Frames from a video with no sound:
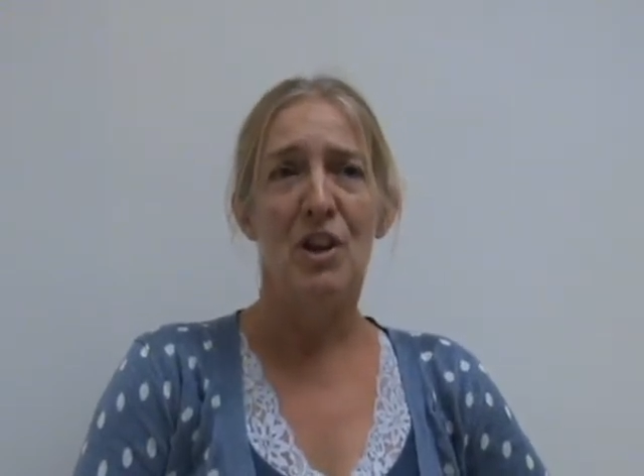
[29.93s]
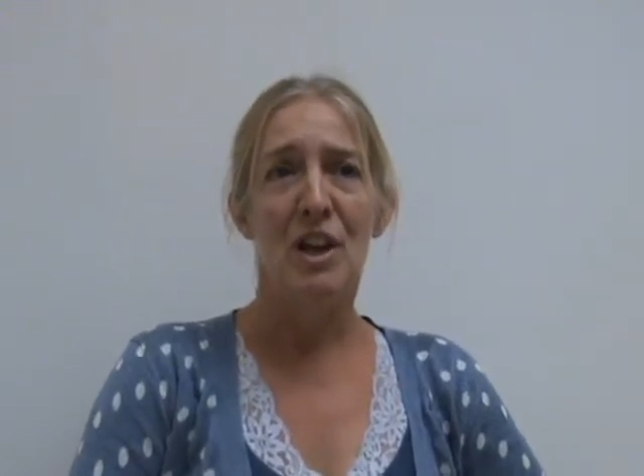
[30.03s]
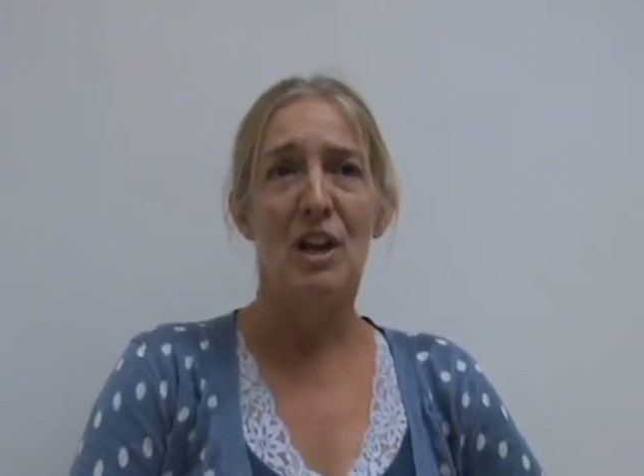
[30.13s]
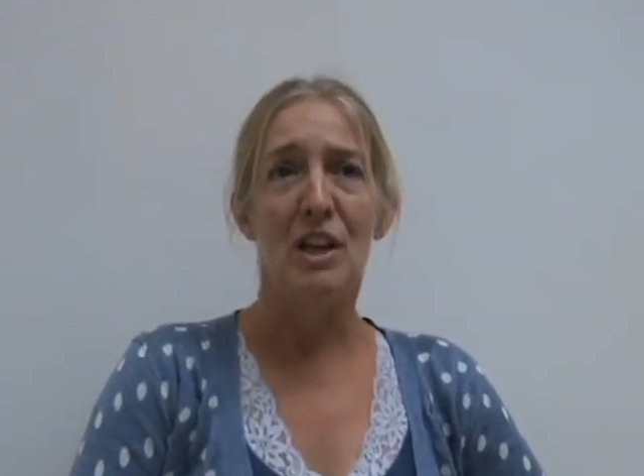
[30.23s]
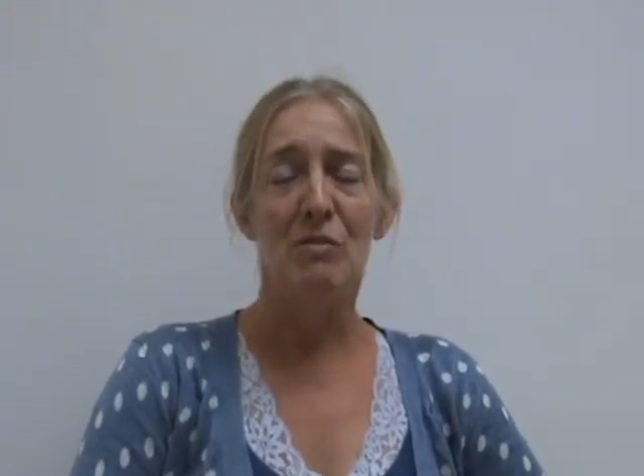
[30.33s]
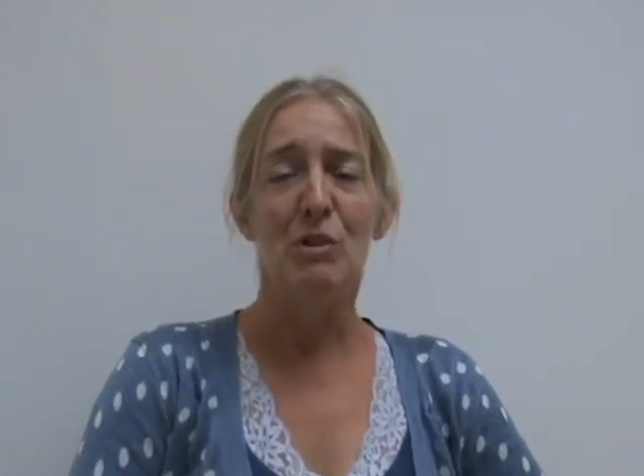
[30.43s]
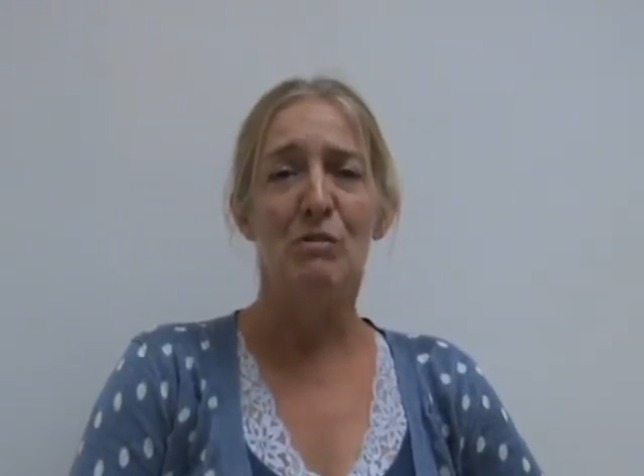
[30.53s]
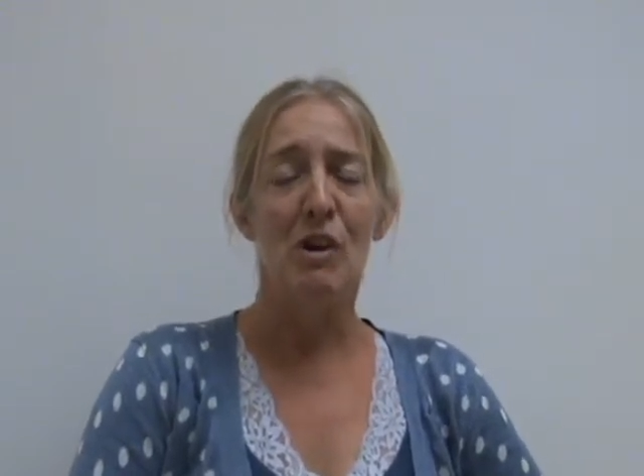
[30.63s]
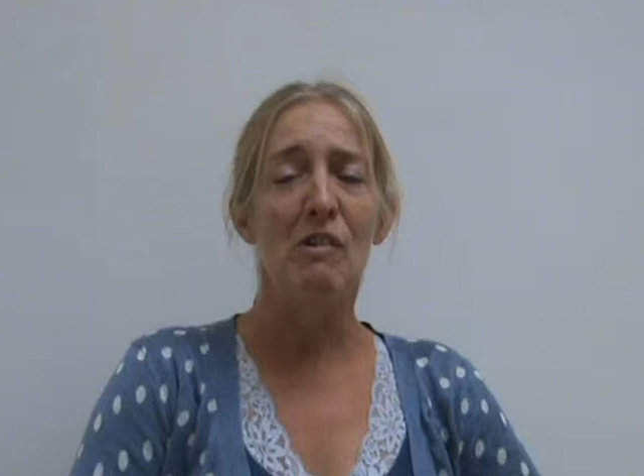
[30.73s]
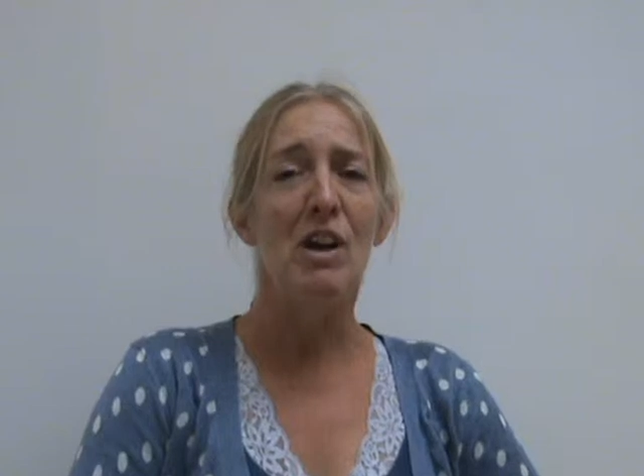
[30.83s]
can give you a
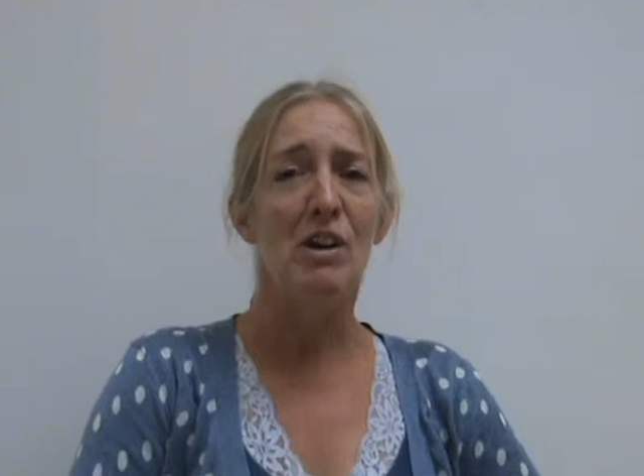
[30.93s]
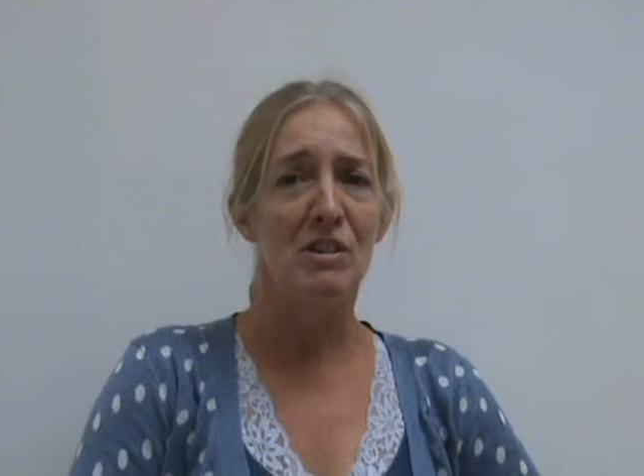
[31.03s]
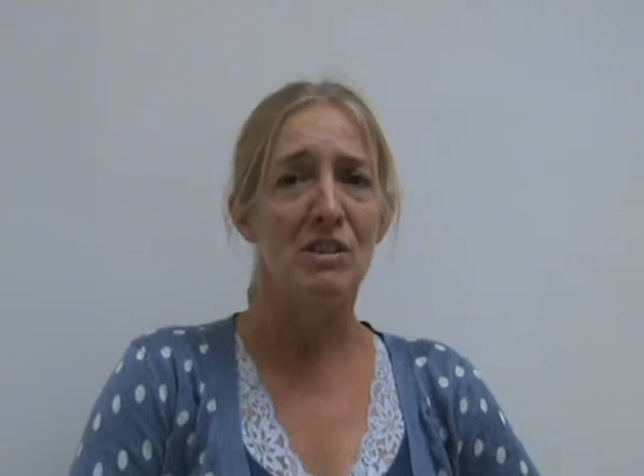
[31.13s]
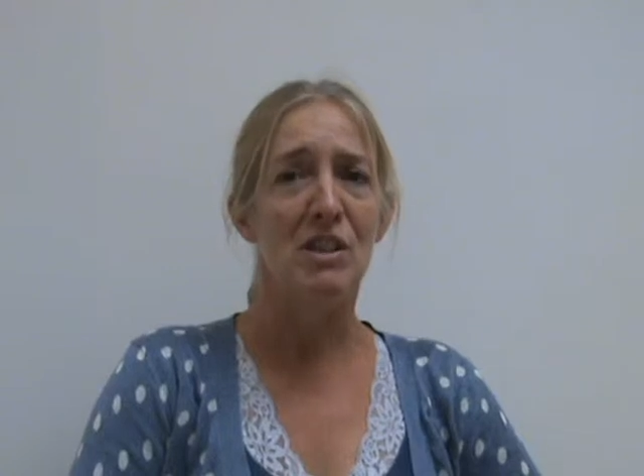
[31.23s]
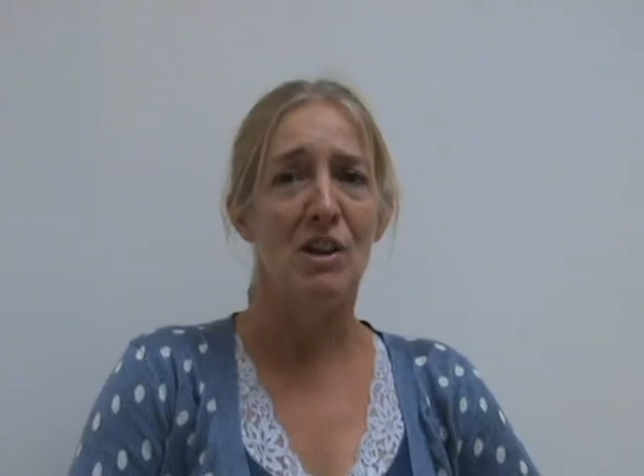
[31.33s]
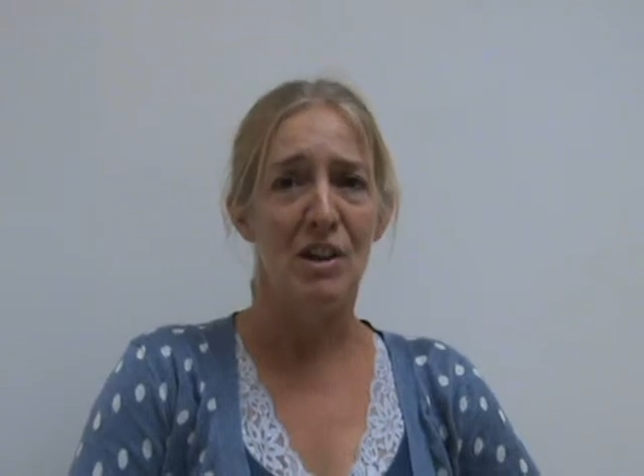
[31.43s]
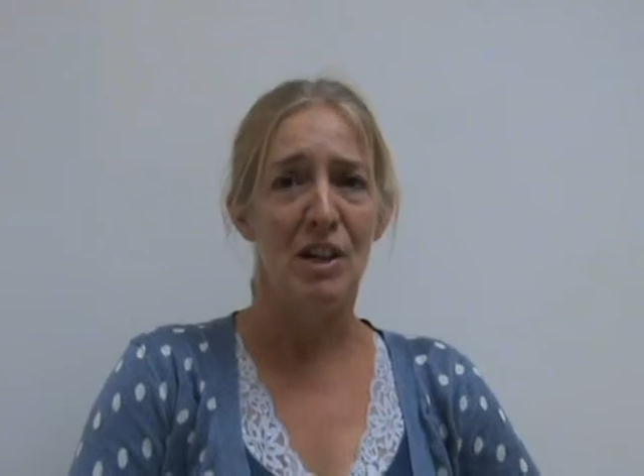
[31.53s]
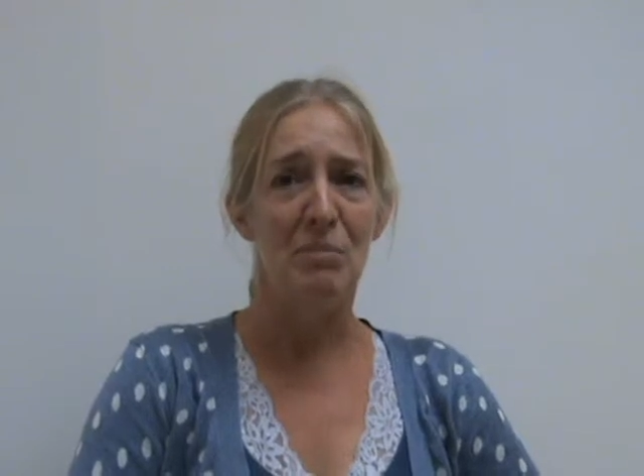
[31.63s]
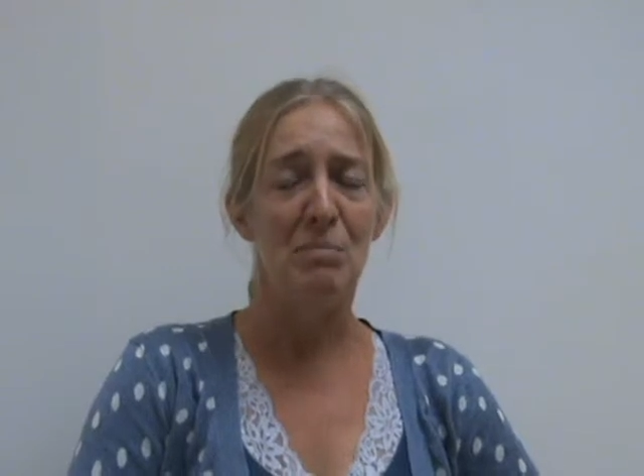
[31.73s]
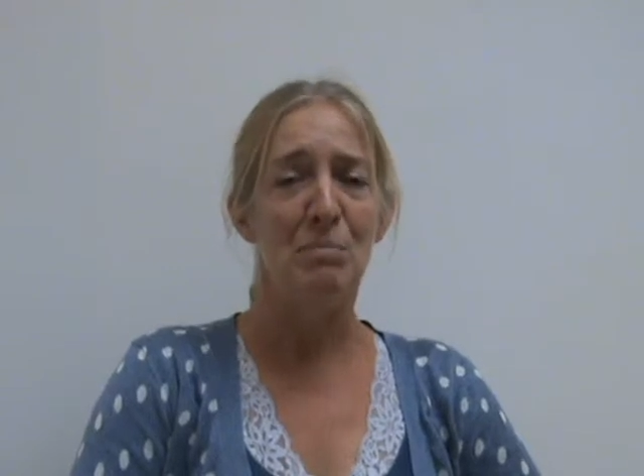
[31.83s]
very hard
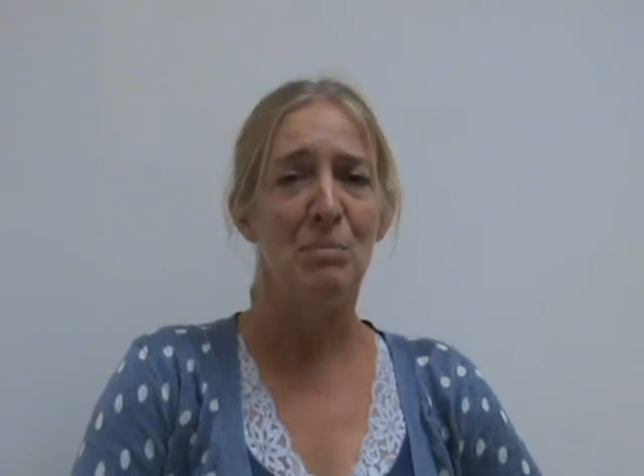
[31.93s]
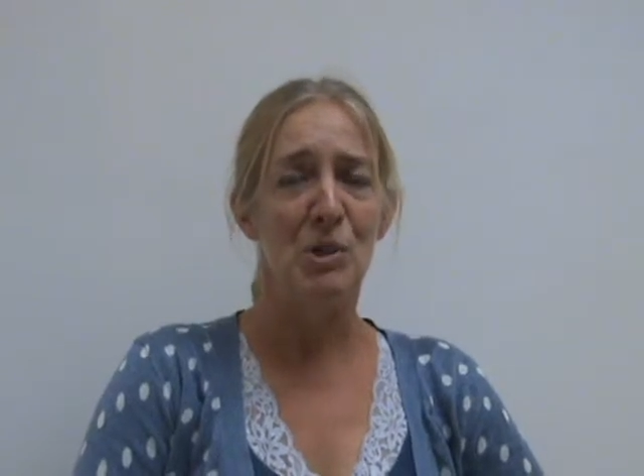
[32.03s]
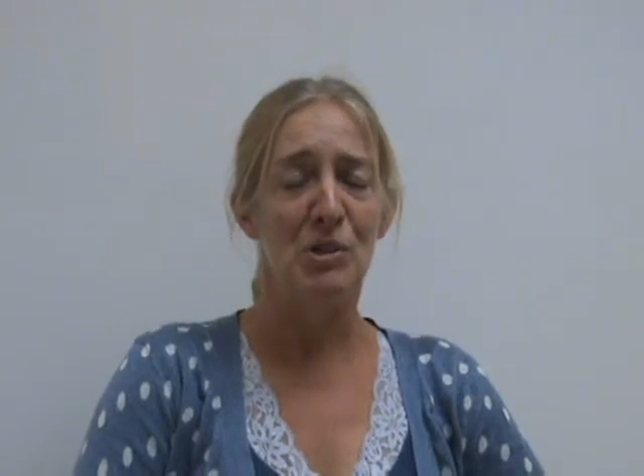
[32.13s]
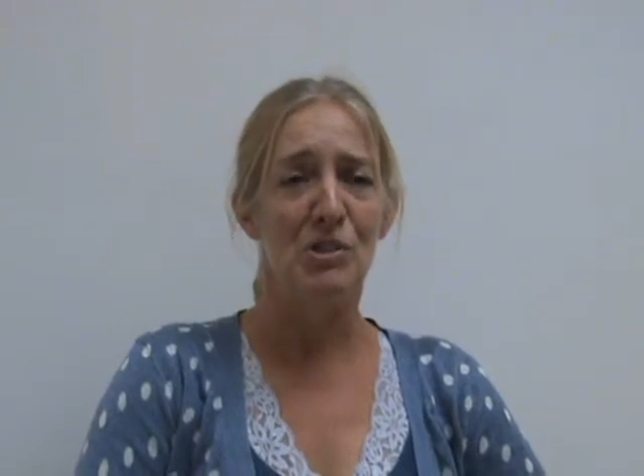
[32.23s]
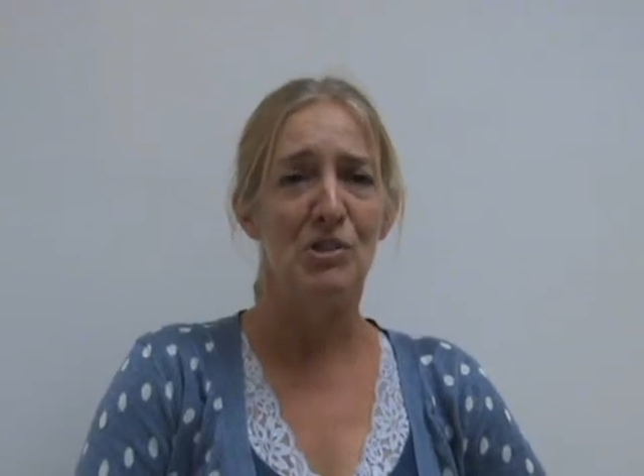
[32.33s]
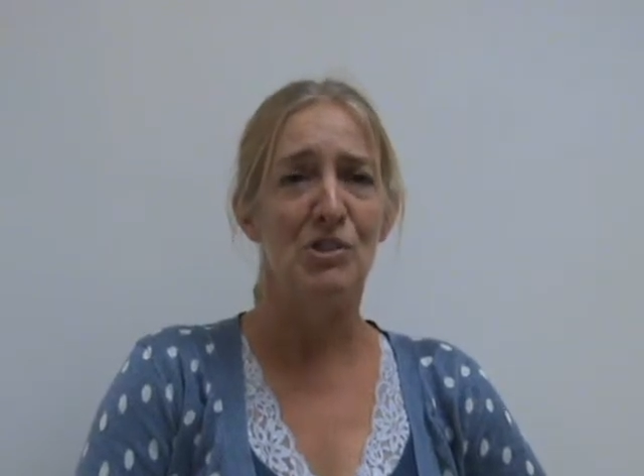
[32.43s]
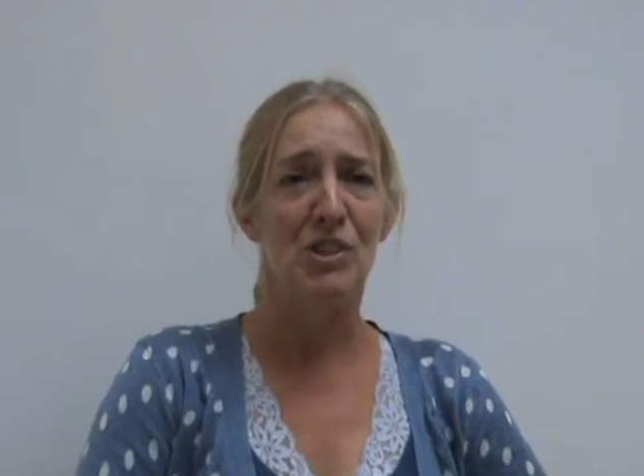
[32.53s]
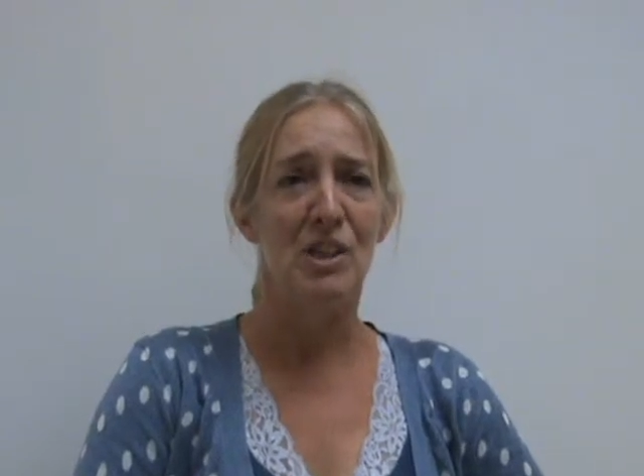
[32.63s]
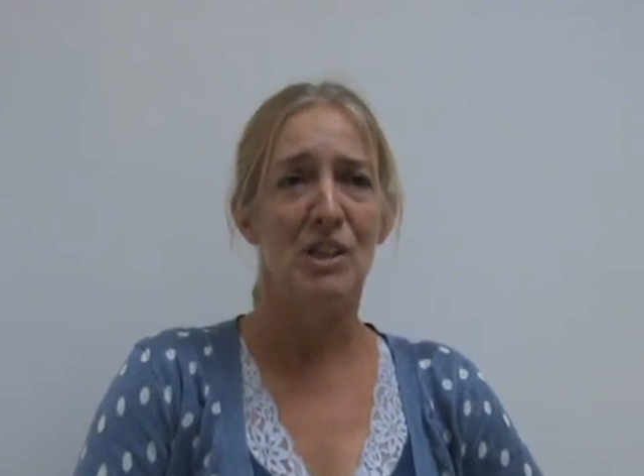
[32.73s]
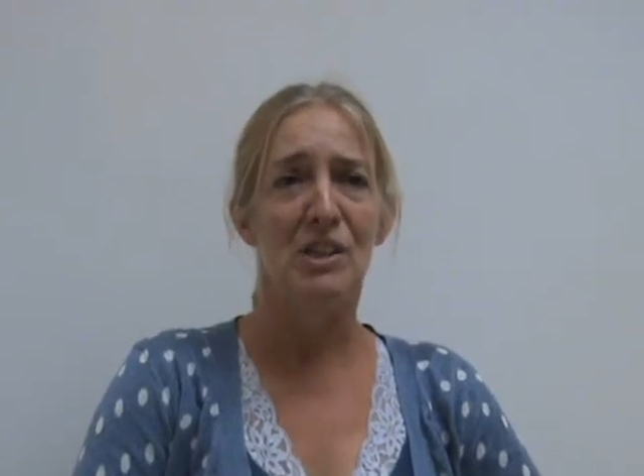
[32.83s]
time because
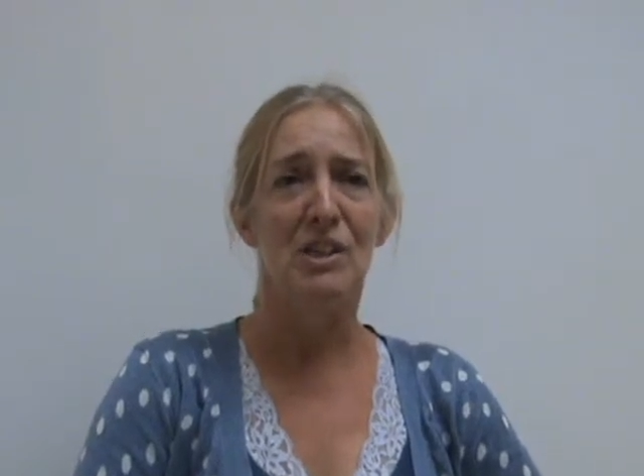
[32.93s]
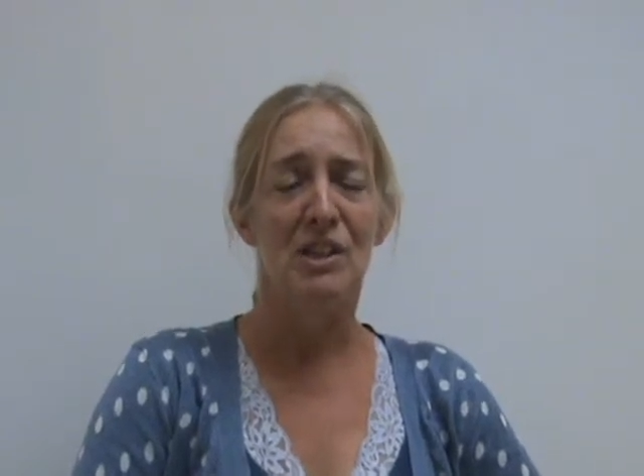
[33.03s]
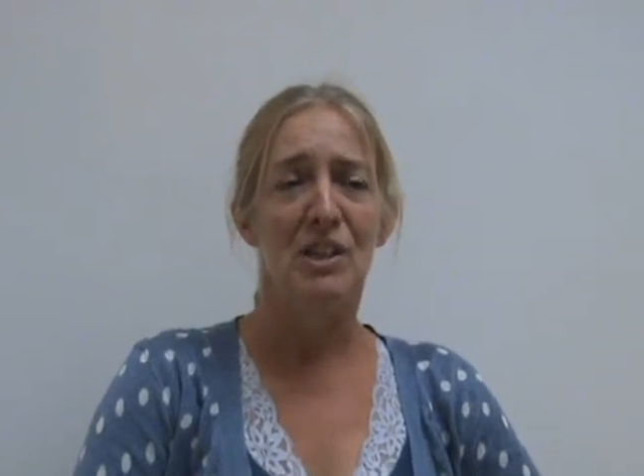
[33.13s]
they